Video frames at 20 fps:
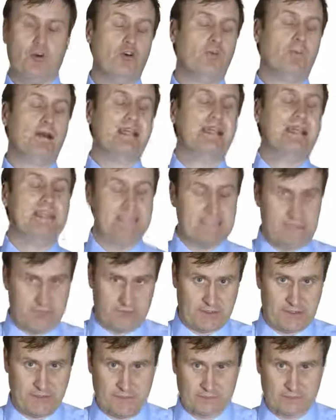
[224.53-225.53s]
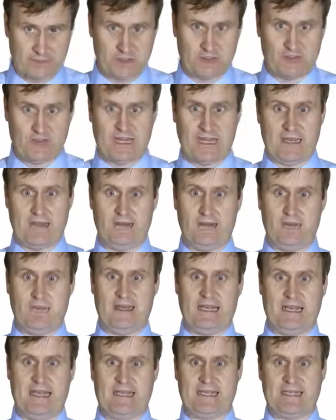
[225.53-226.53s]
or make it difficult to straighten the
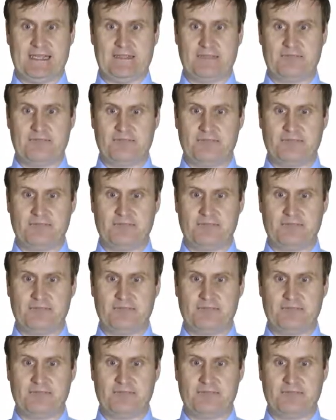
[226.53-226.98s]
back.